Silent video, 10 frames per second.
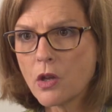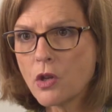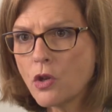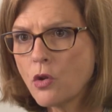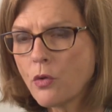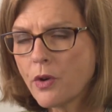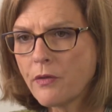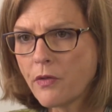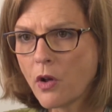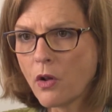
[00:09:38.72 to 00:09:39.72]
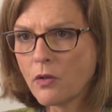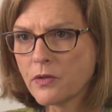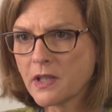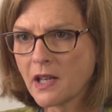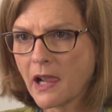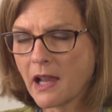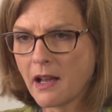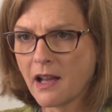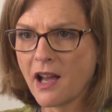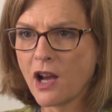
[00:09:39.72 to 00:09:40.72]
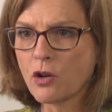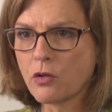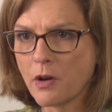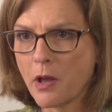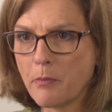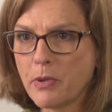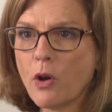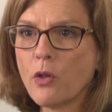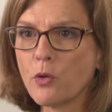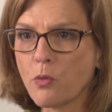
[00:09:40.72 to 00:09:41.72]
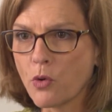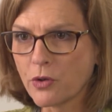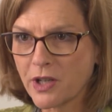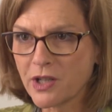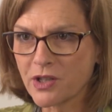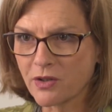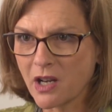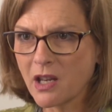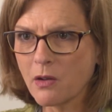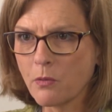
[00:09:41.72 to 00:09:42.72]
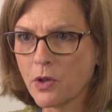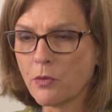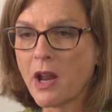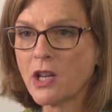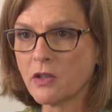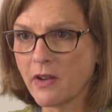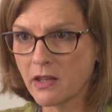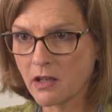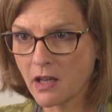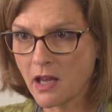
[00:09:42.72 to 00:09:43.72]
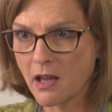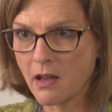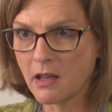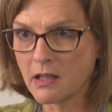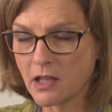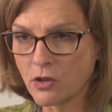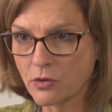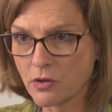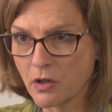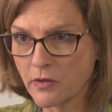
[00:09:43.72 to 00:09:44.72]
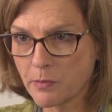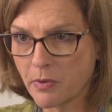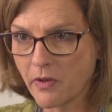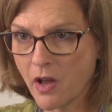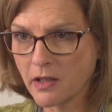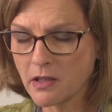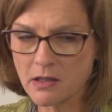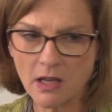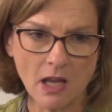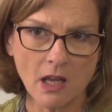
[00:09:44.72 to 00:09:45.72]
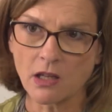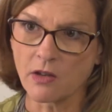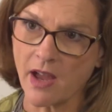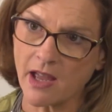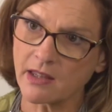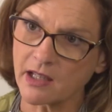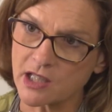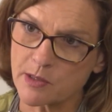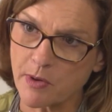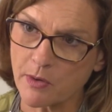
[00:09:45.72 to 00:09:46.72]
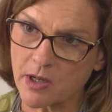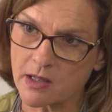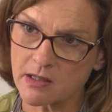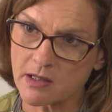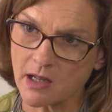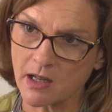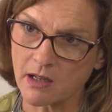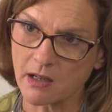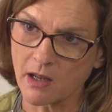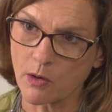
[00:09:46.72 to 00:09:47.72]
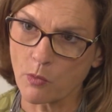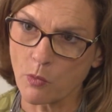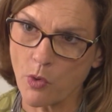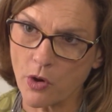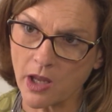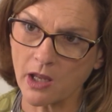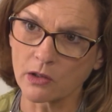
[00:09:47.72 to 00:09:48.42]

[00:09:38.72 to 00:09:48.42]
You're involved beyond the water industry with a range of other essential service providers. You've had that experience in working